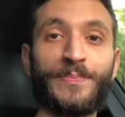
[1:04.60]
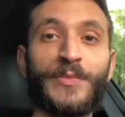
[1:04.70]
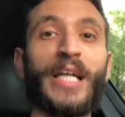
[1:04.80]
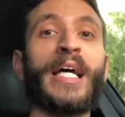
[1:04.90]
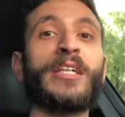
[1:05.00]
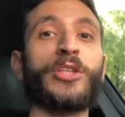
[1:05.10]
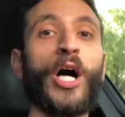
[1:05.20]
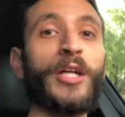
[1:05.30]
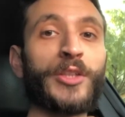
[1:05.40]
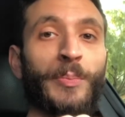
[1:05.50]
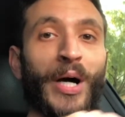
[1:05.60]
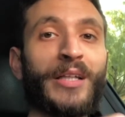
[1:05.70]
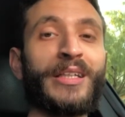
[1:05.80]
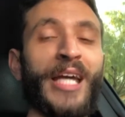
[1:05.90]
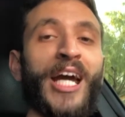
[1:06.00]
It has
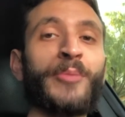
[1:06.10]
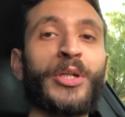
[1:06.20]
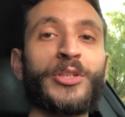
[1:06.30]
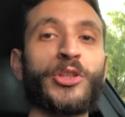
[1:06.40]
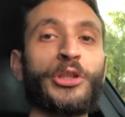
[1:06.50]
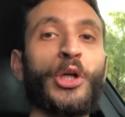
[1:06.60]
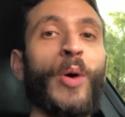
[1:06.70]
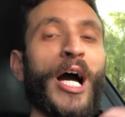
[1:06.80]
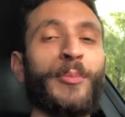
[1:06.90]
underbody cameras, so you know how